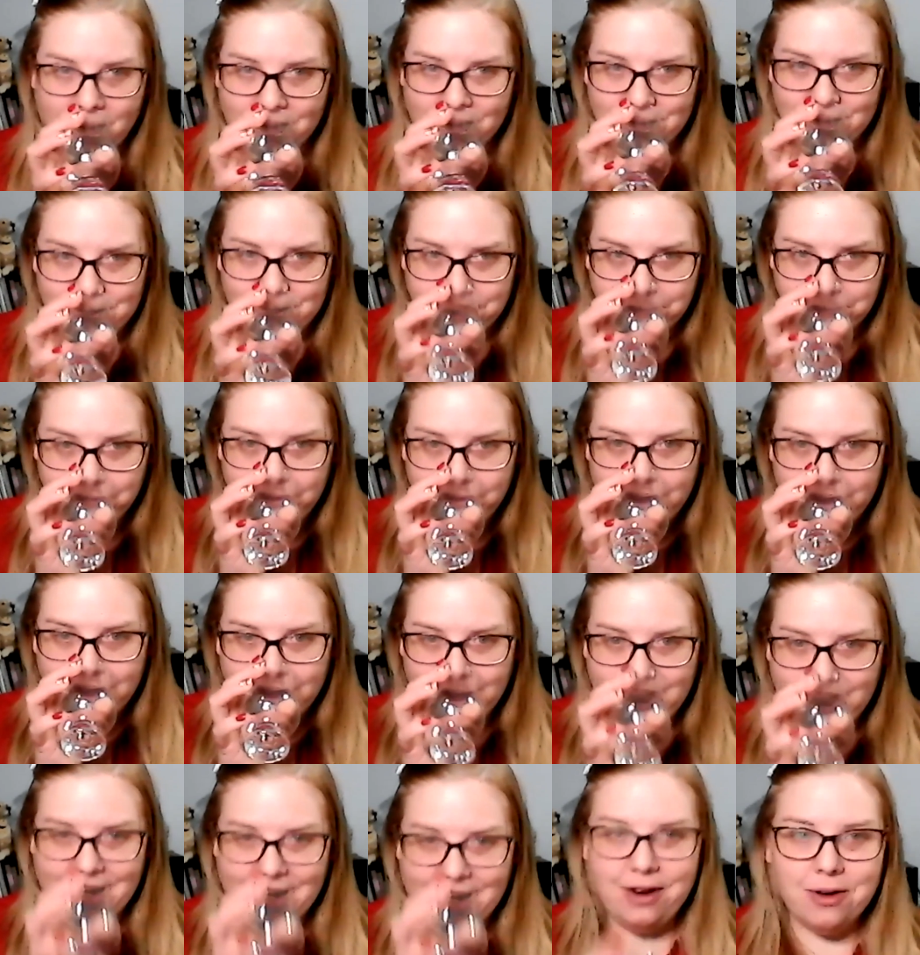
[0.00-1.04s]
part.
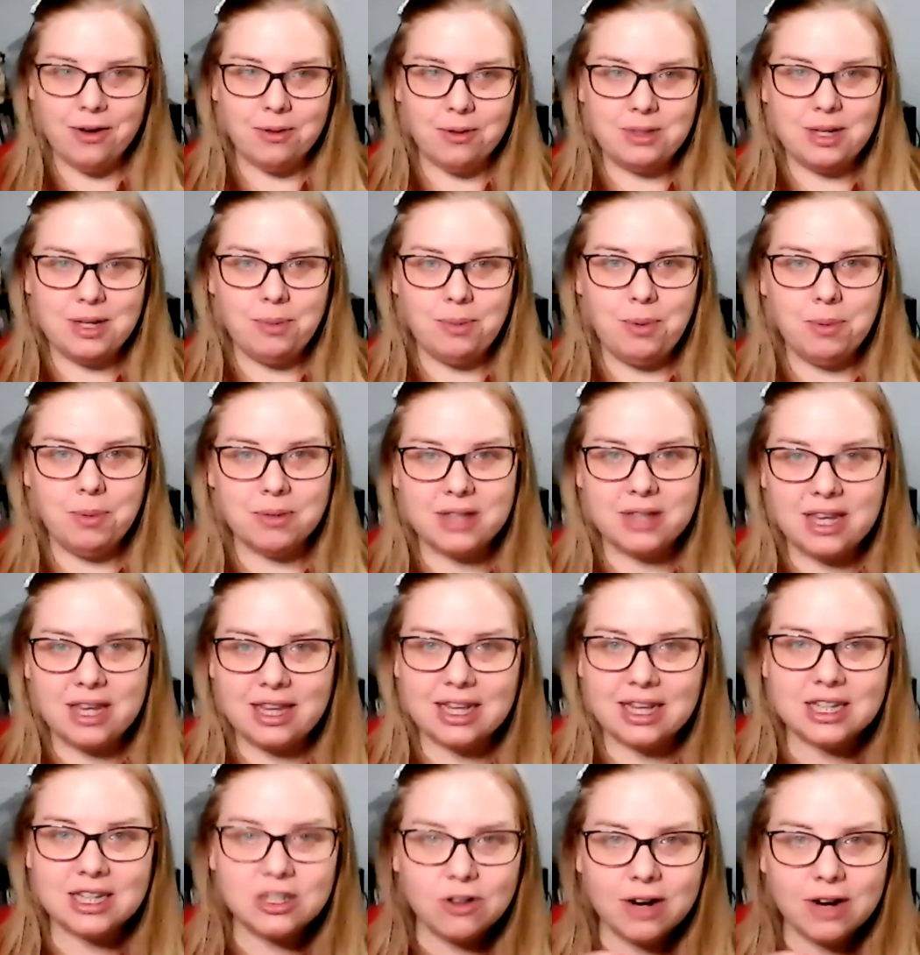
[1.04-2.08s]
And I know some people think
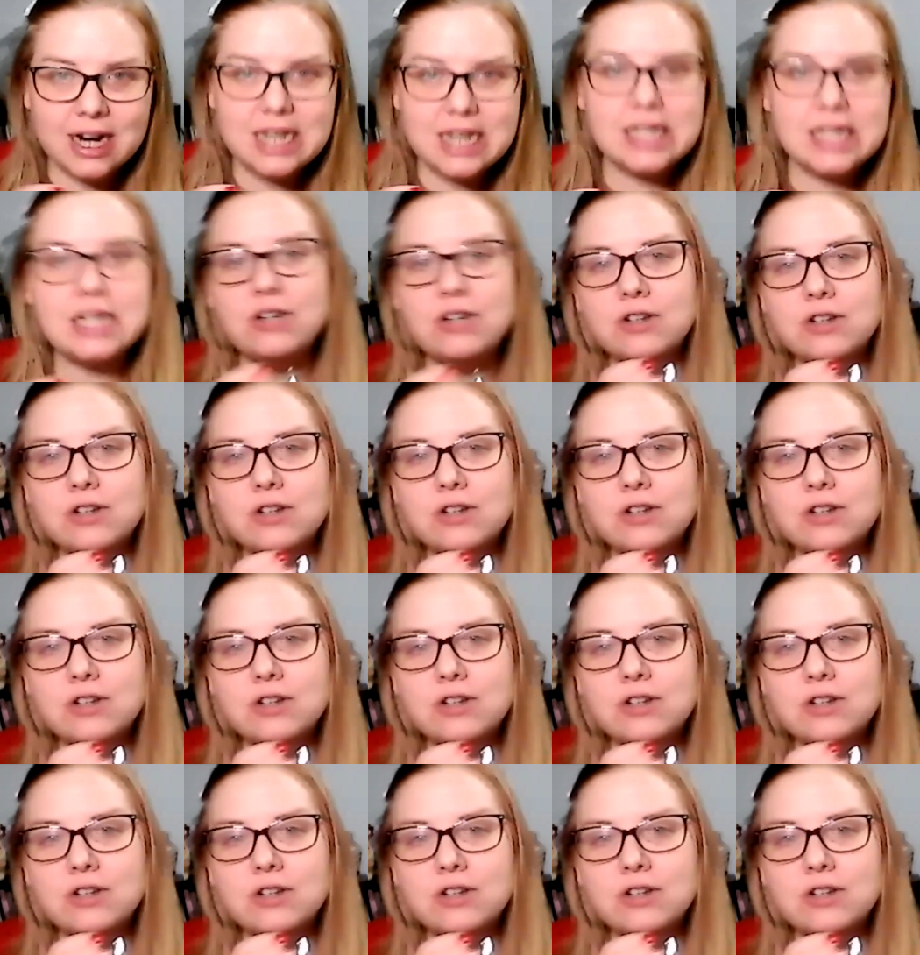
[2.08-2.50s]
that's crazy.